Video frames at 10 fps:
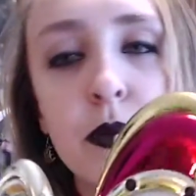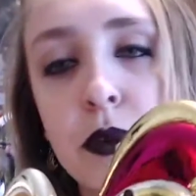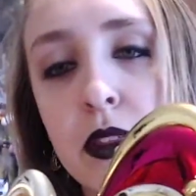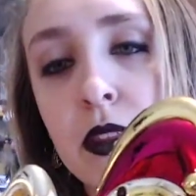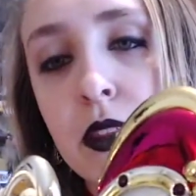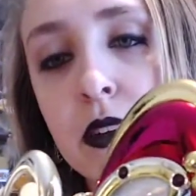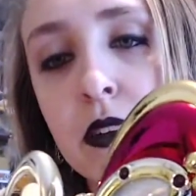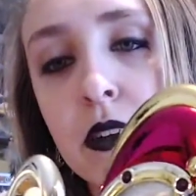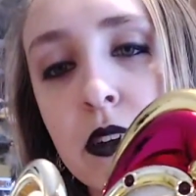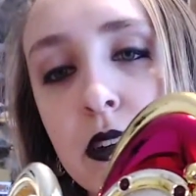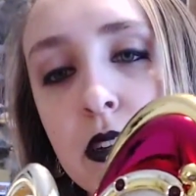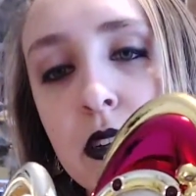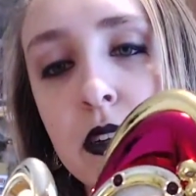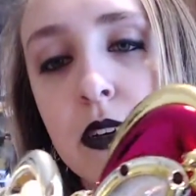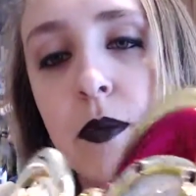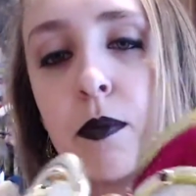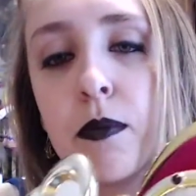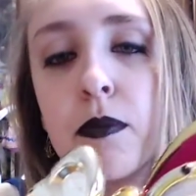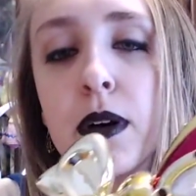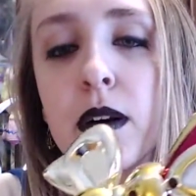with the little
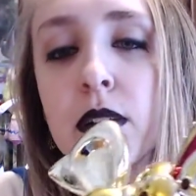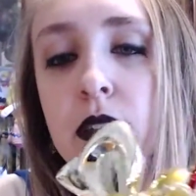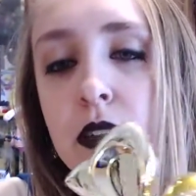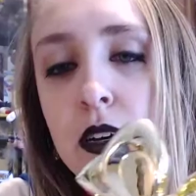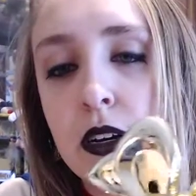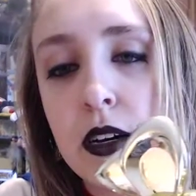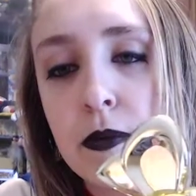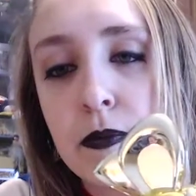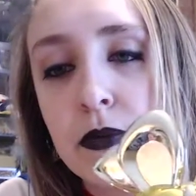ball on top.